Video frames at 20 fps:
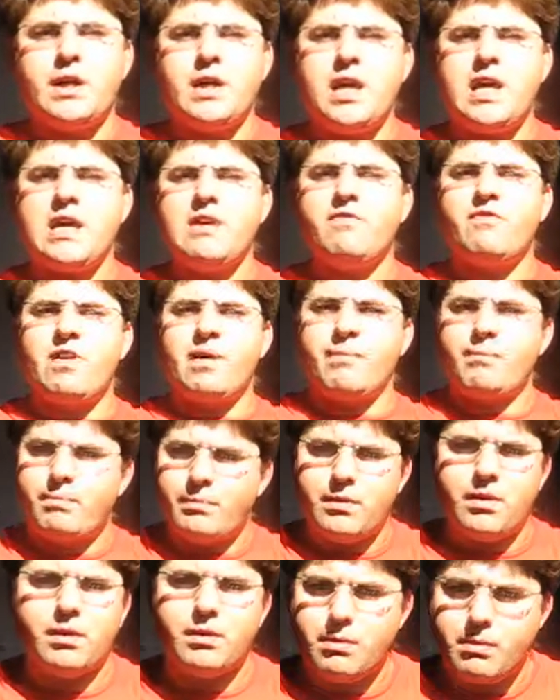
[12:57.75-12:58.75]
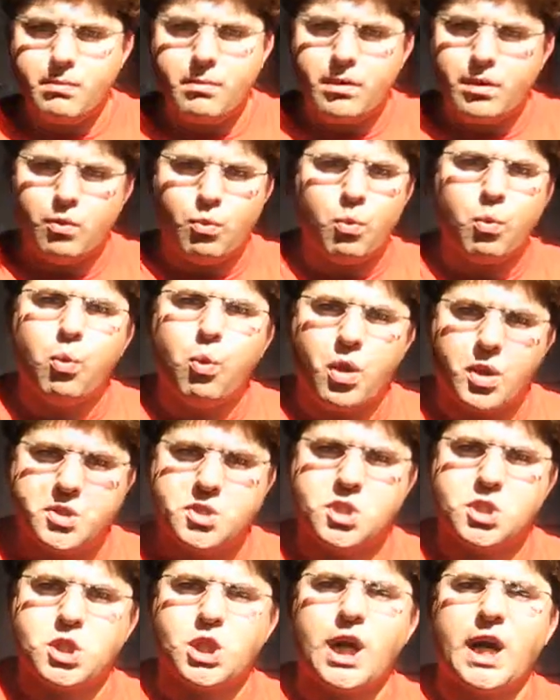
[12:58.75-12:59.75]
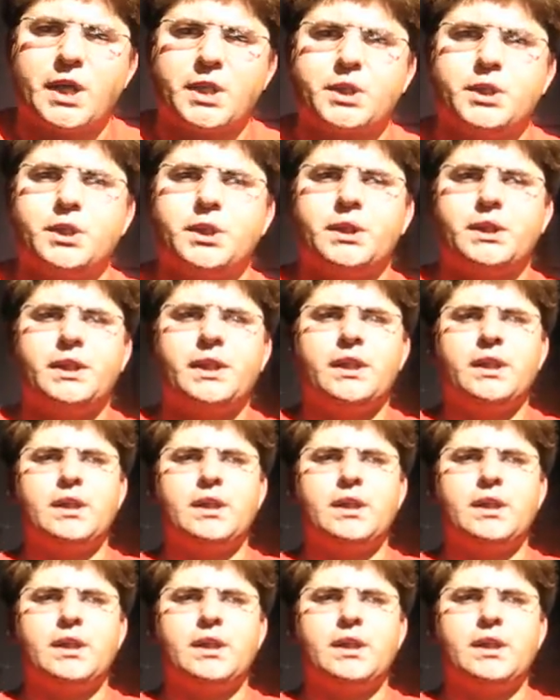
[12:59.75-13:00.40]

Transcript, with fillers: even worse structured.